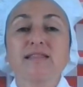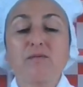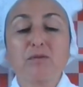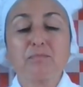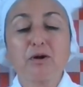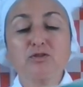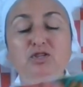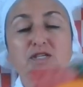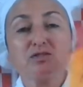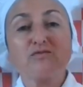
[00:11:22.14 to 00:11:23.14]
that were
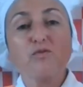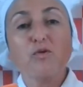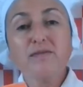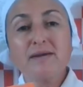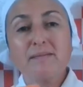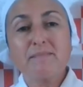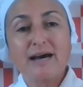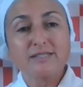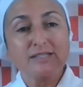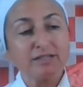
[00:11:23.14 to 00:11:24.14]
purchased for the
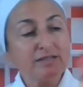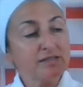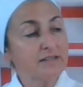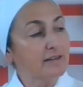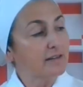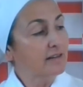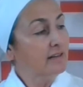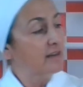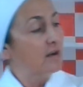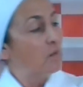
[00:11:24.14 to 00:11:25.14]
ambassadors
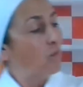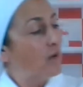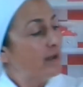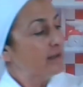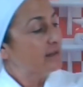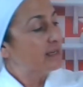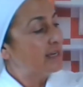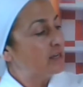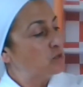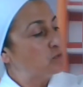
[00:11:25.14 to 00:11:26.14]
are What
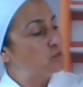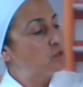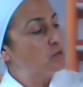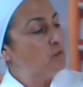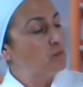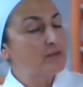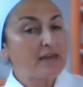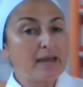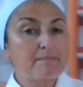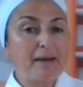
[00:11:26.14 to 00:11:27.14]
Can You Do with
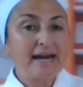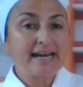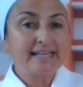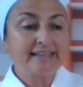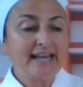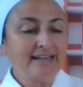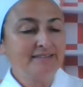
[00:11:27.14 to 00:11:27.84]
a Paleta?